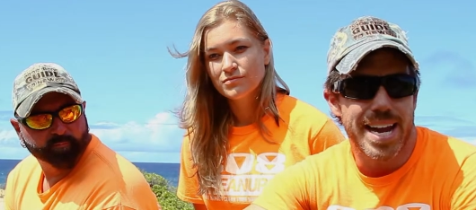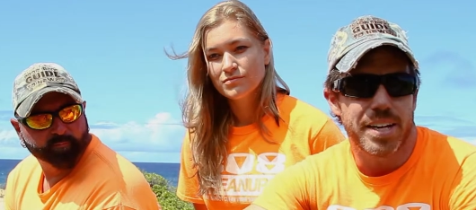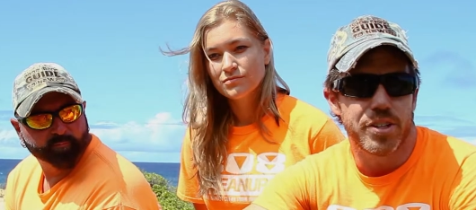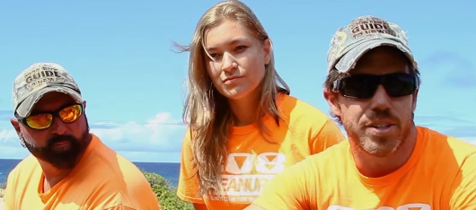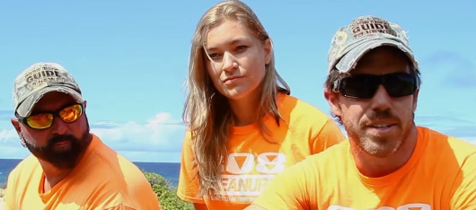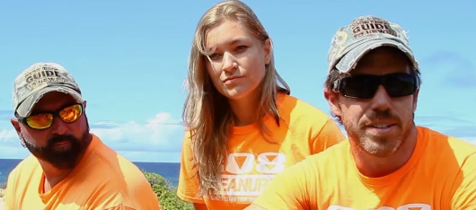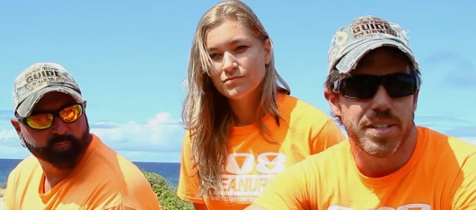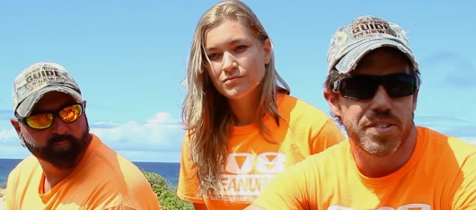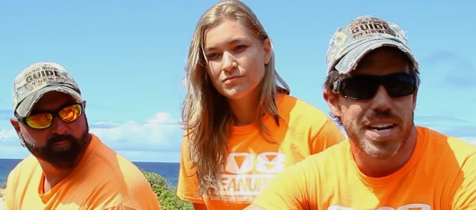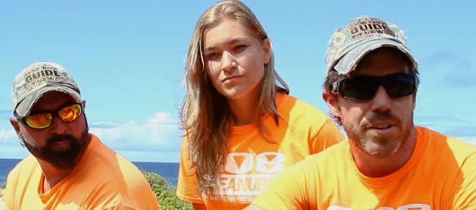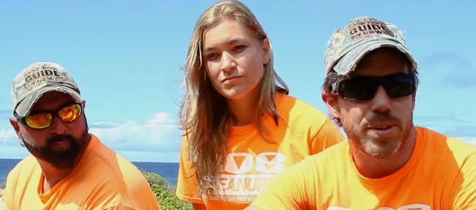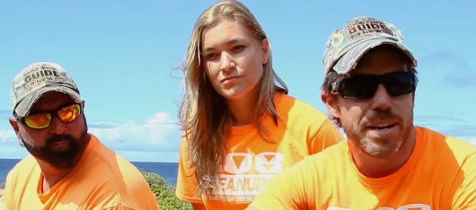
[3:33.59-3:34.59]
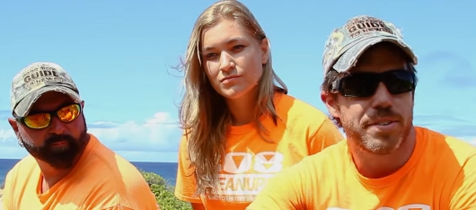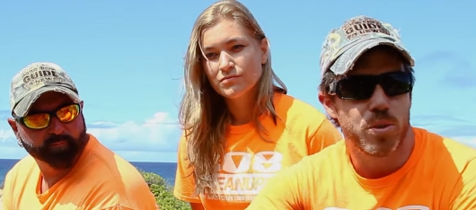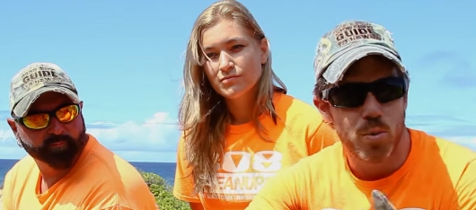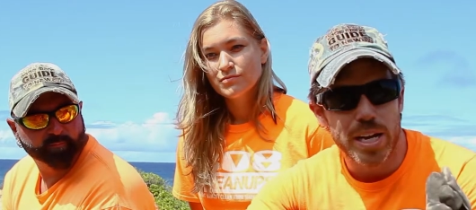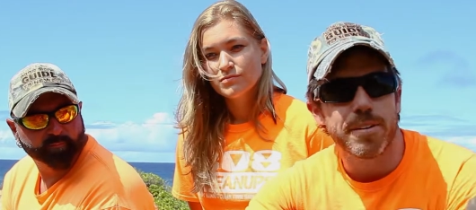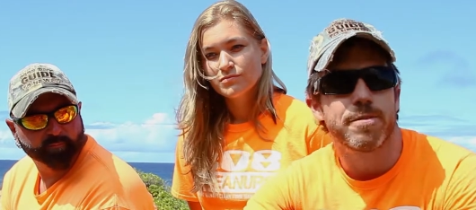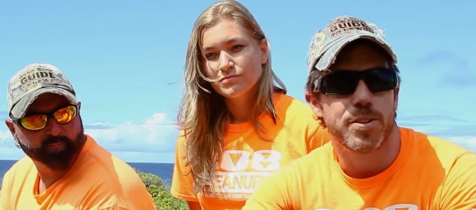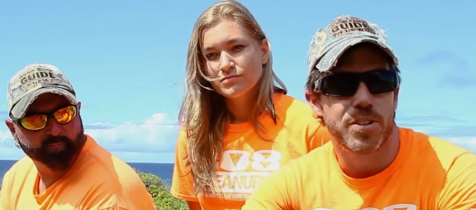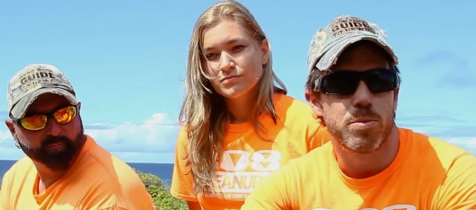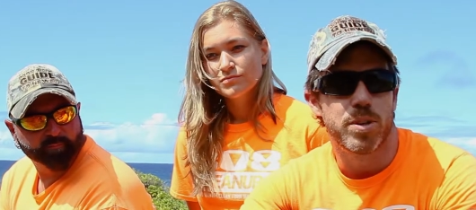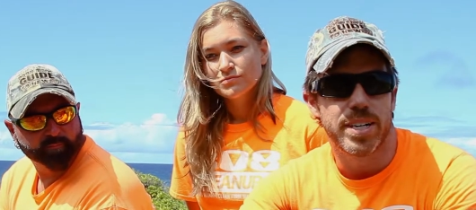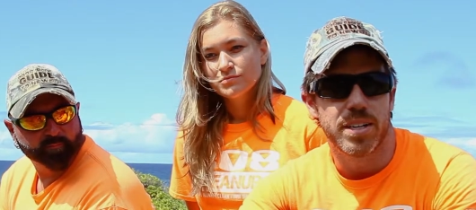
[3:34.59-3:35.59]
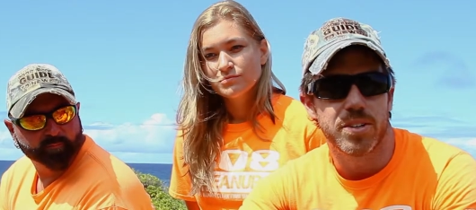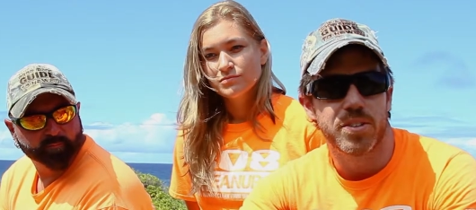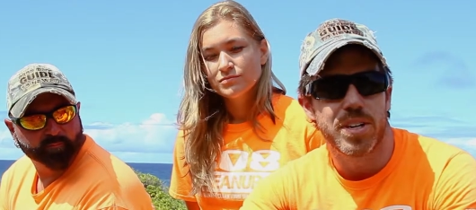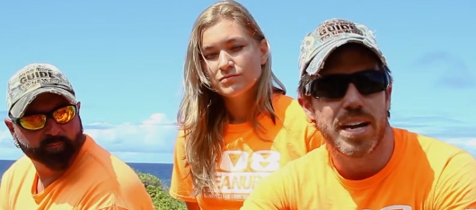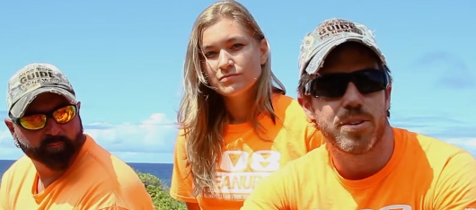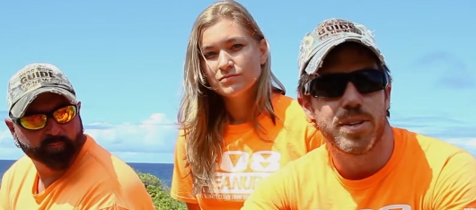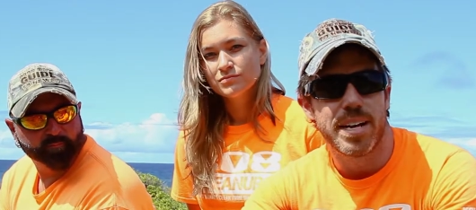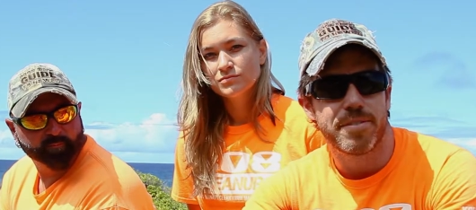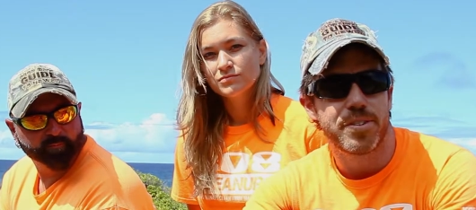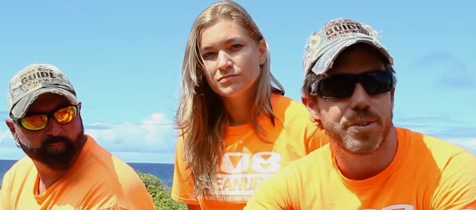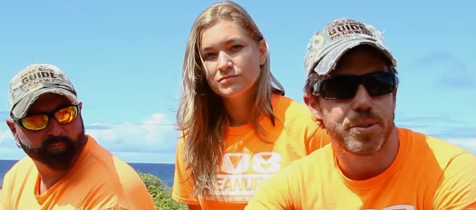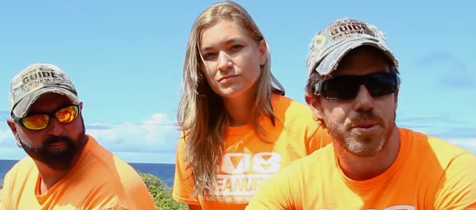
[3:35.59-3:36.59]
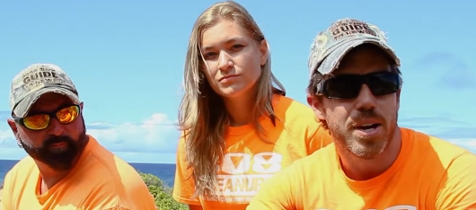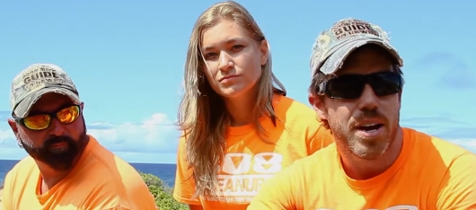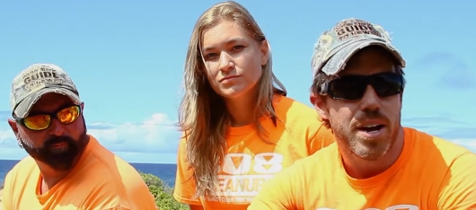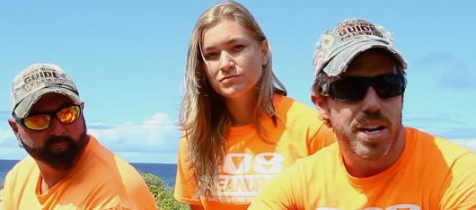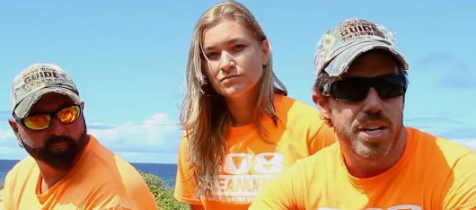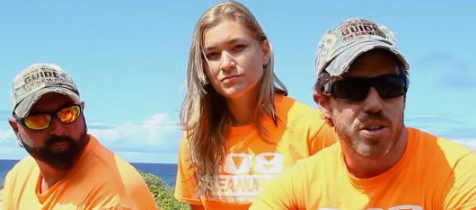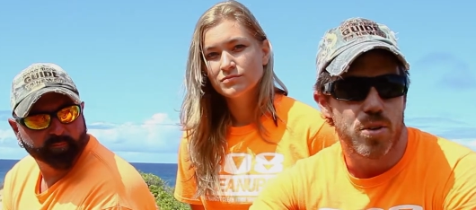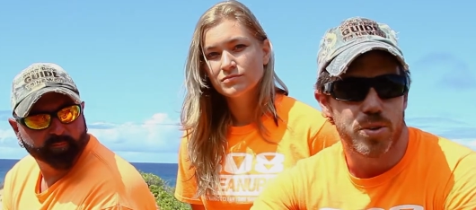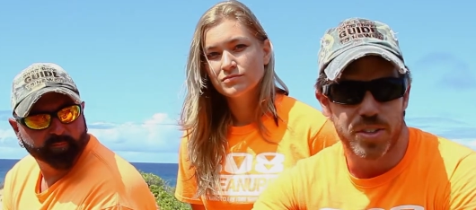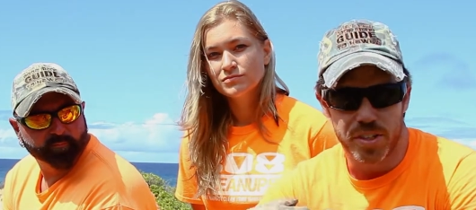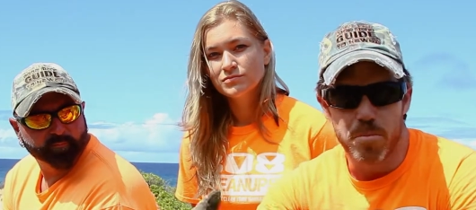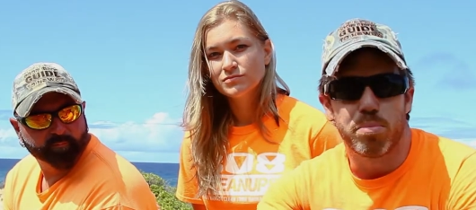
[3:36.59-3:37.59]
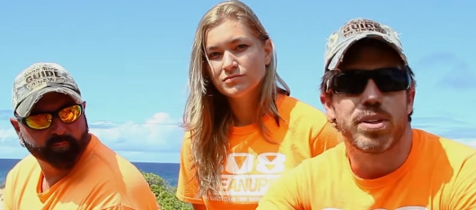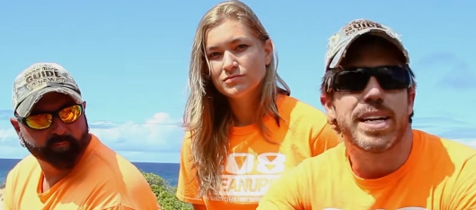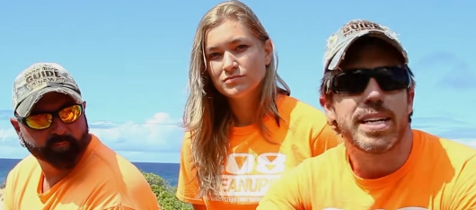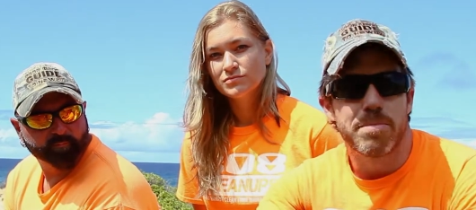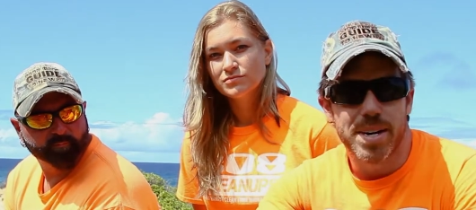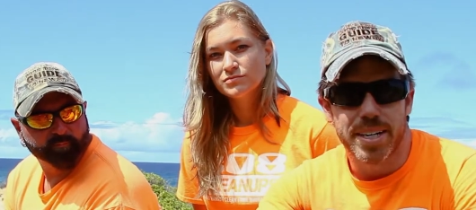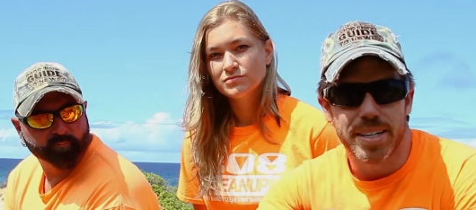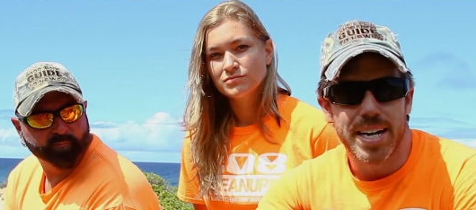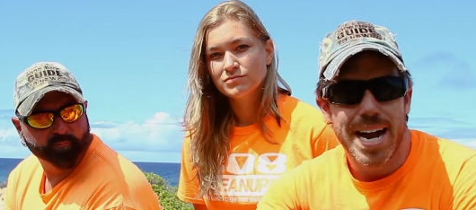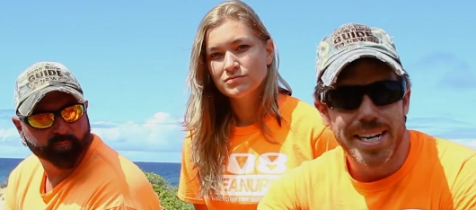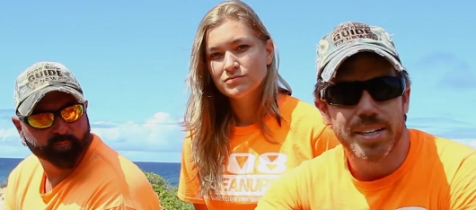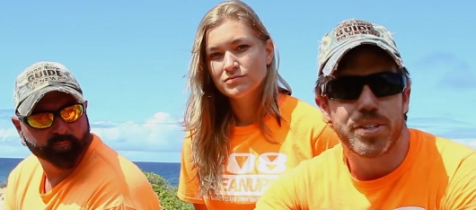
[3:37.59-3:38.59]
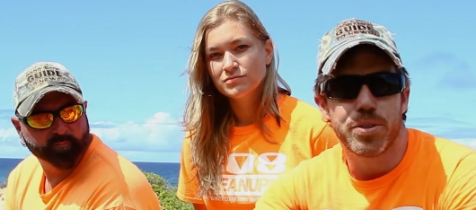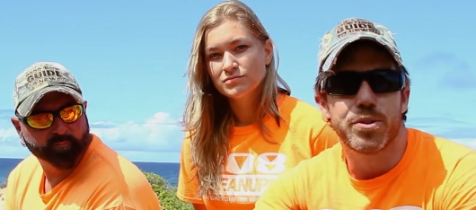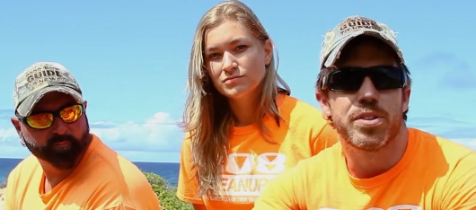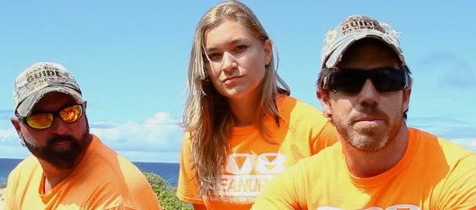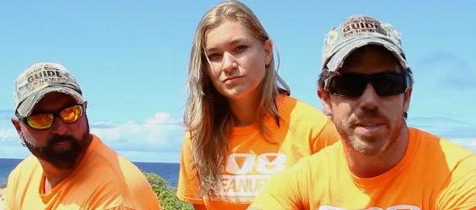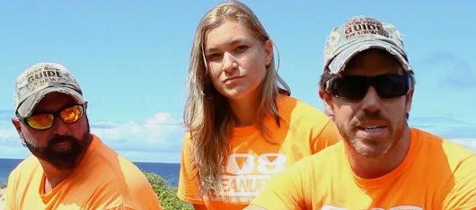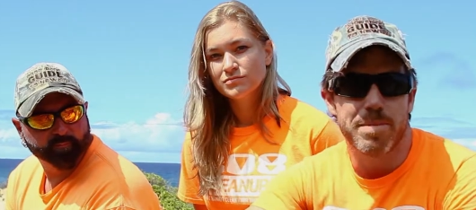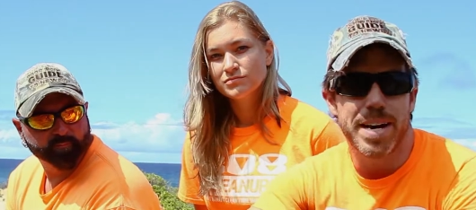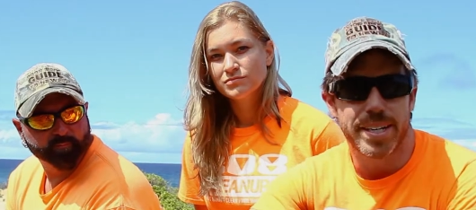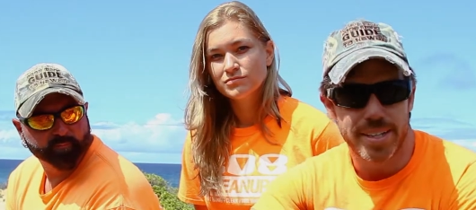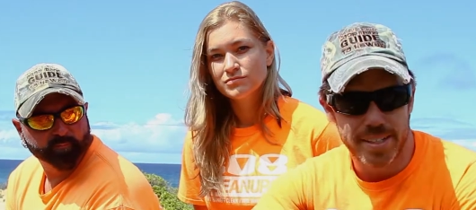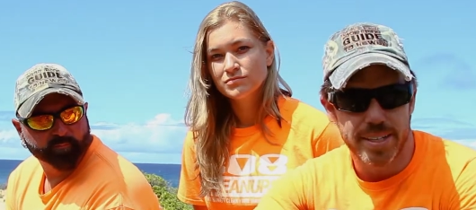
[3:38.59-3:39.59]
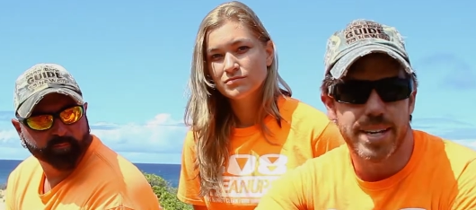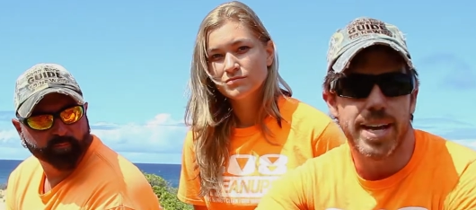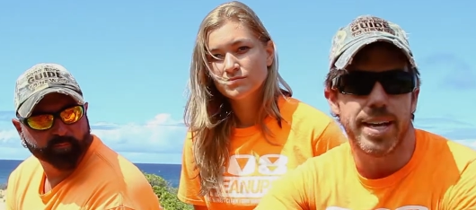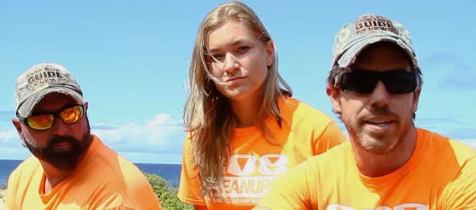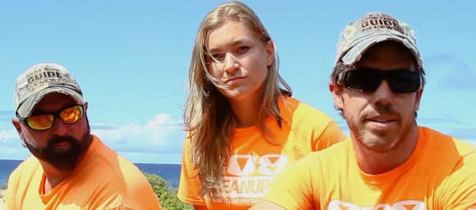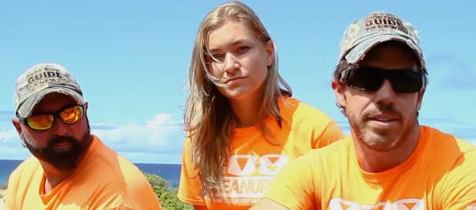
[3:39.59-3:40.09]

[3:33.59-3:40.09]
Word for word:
Speaker 1: action on this. I don't have to wait for someone else. I don't have to, you know, just complain about it. I can do something about it today.